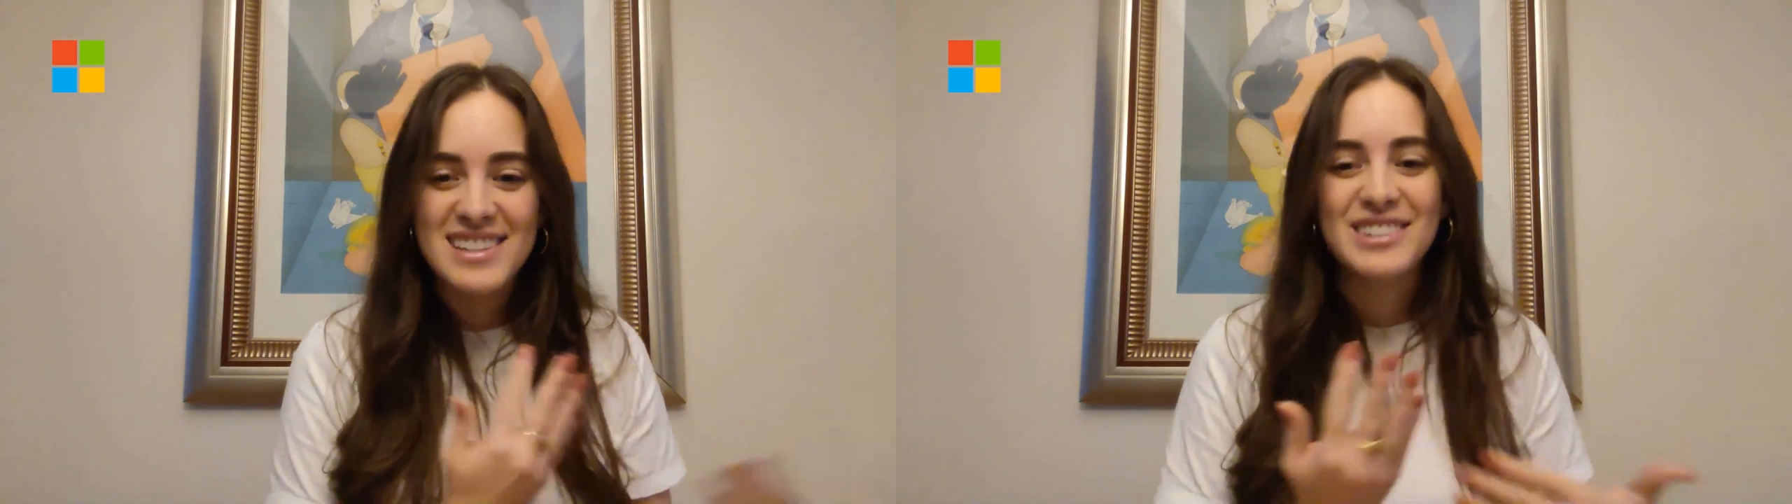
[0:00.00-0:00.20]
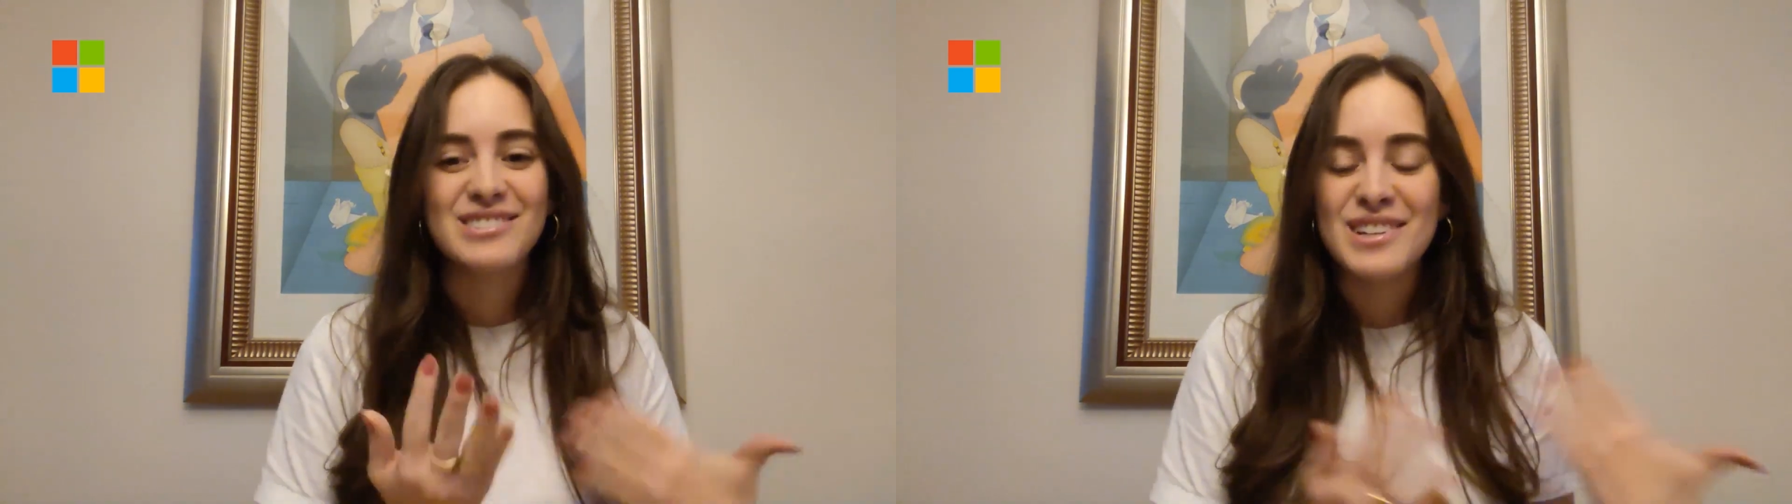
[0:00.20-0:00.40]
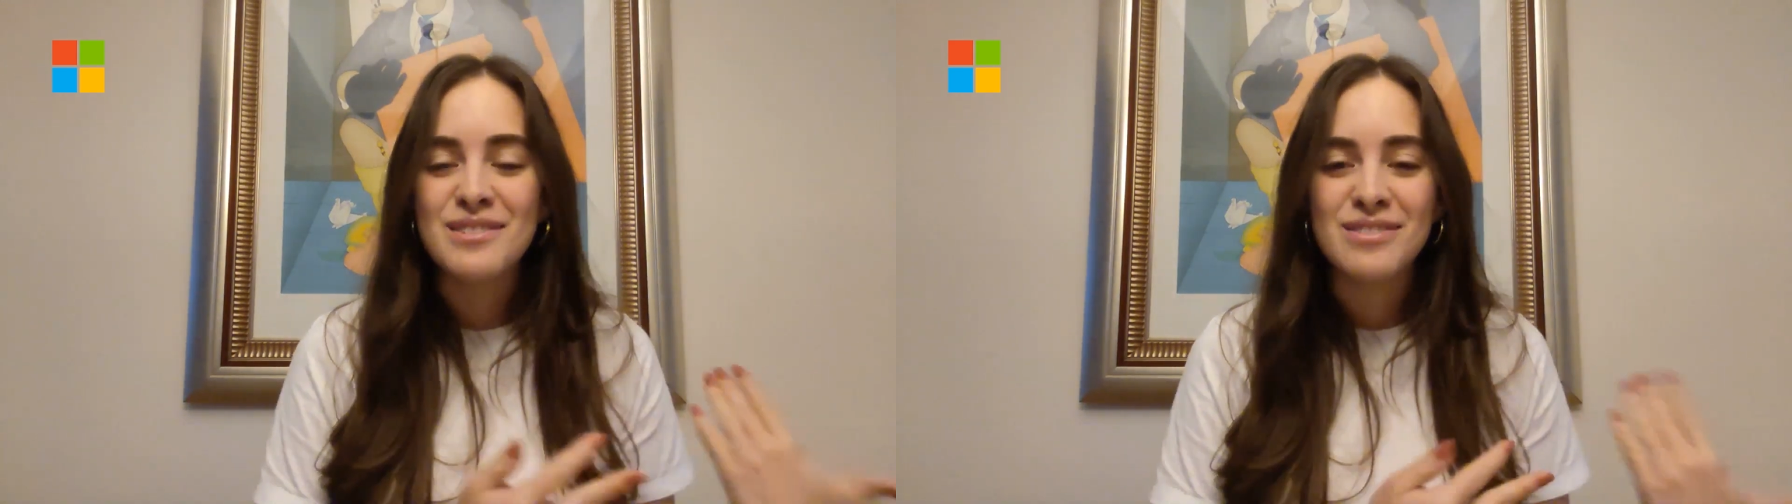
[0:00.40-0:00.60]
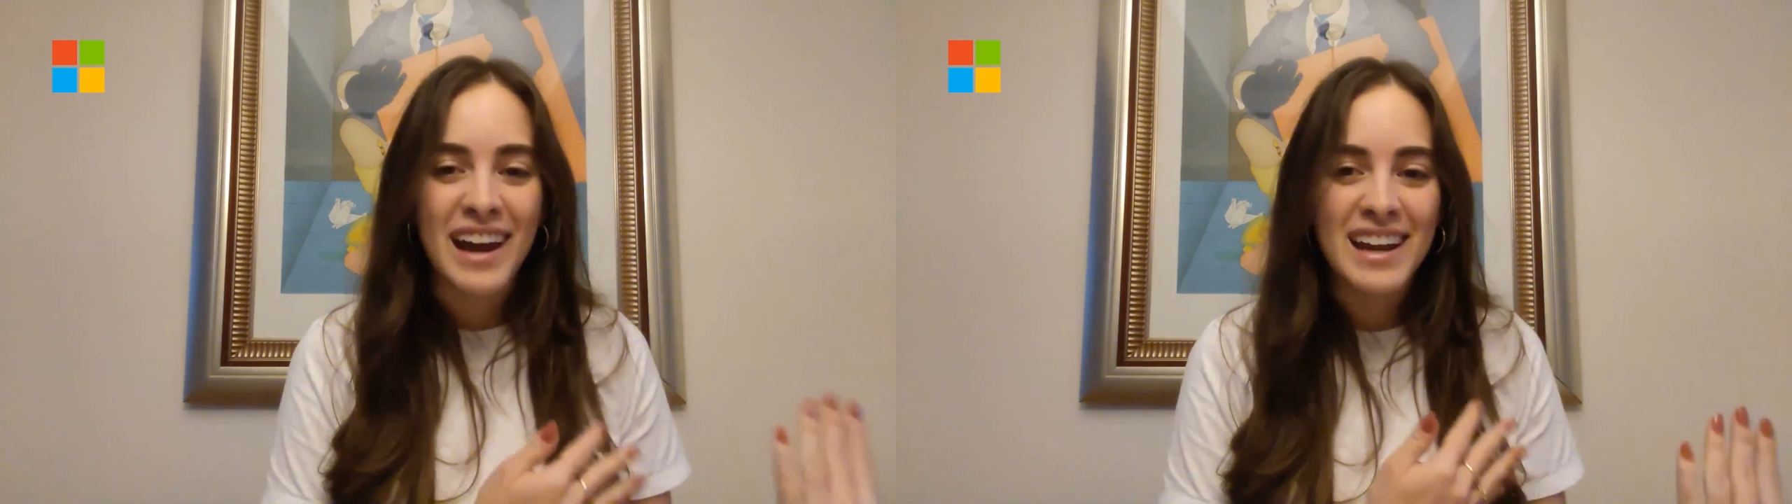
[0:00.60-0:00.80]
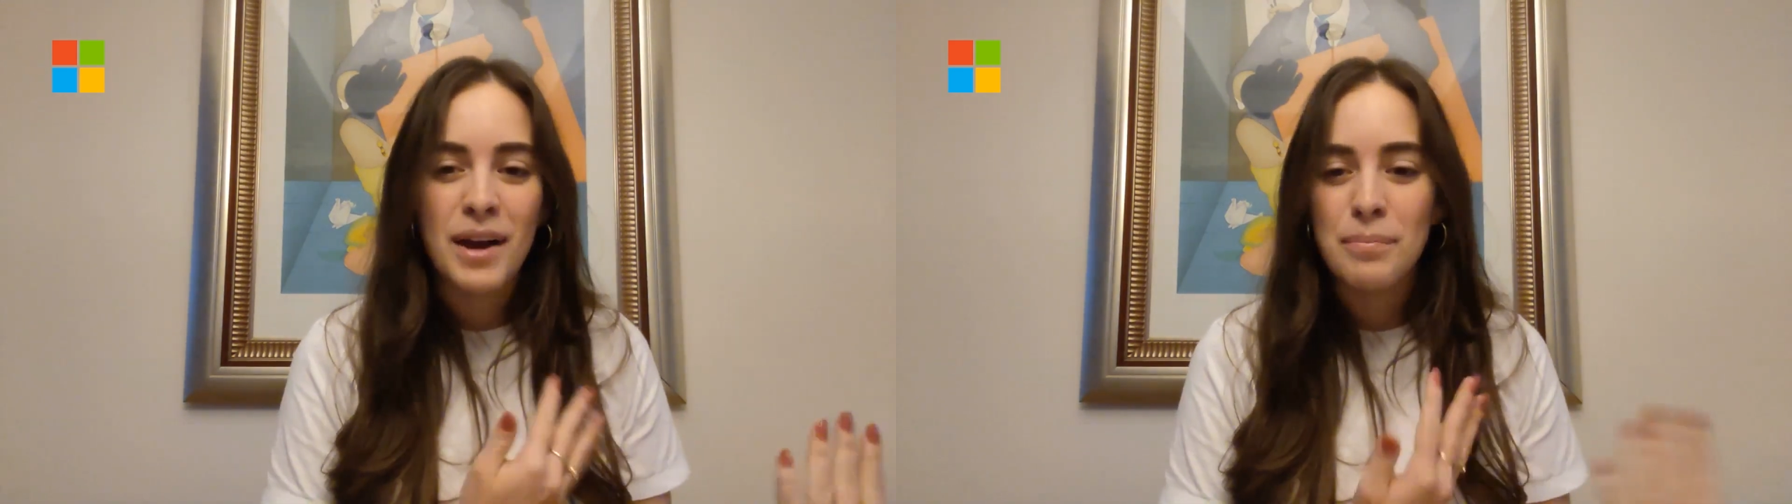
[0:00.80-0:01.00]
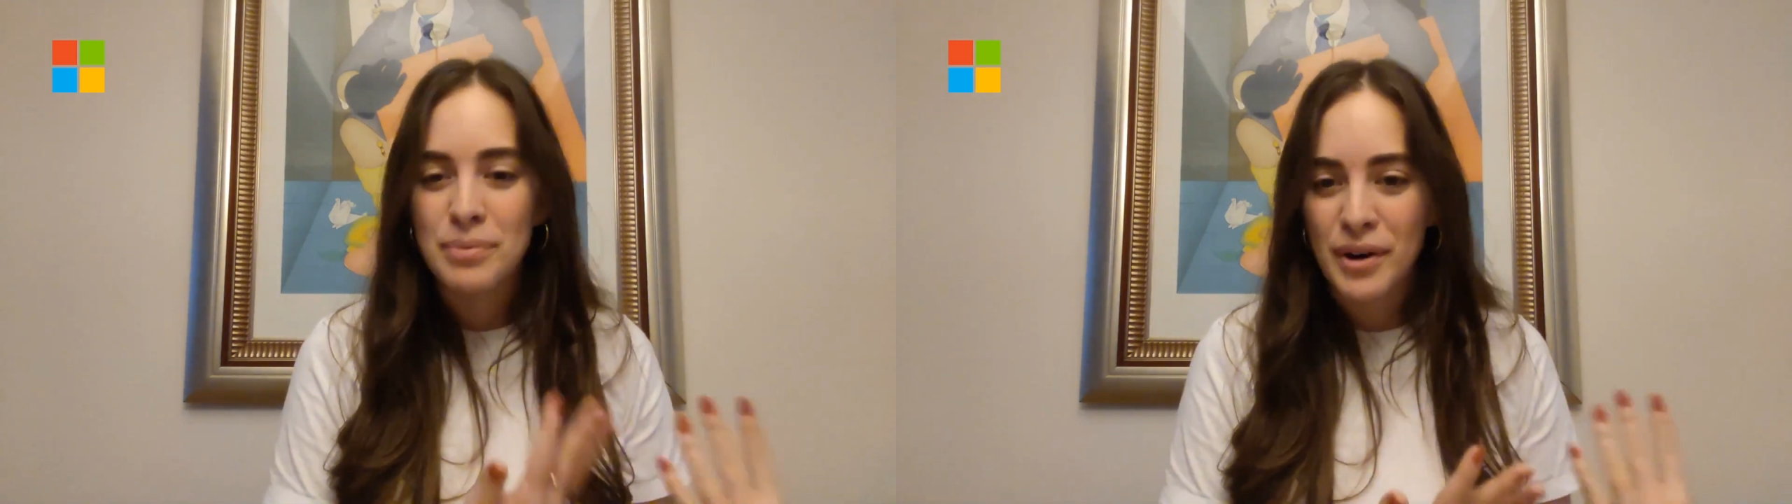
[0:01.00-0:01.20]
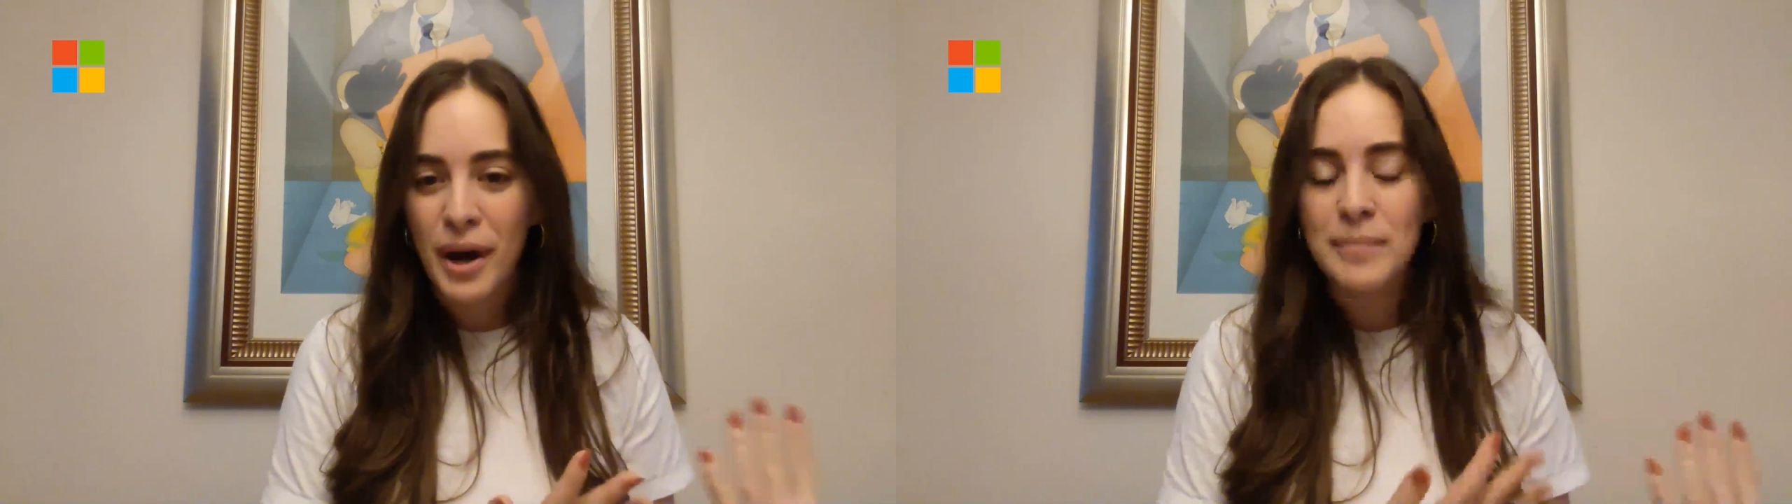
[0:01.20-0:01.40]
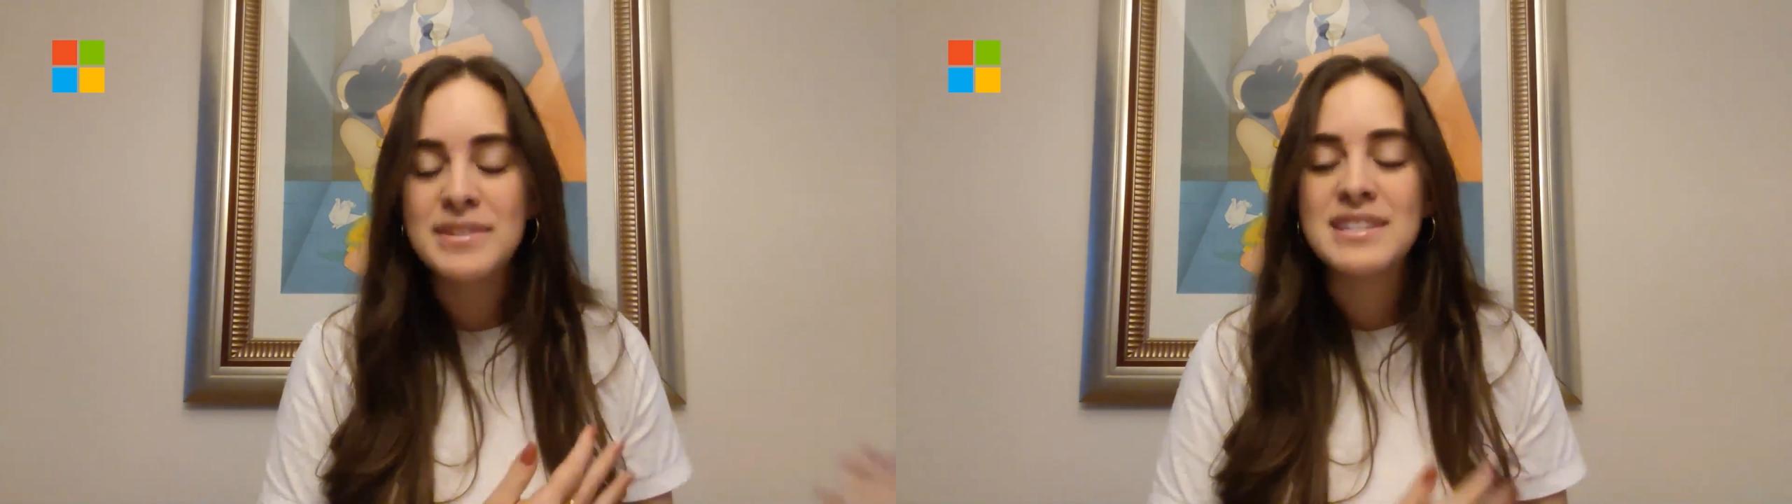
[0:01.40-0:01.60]
to rewrite a
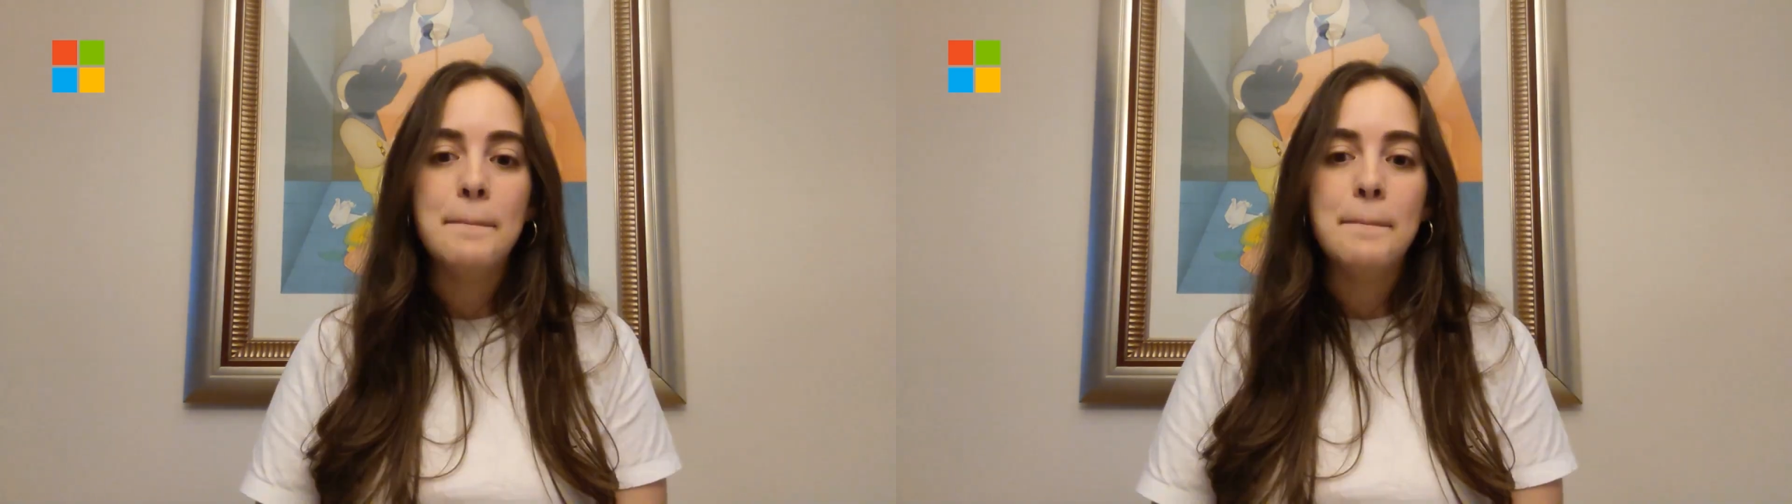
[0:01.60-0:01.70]
prompt,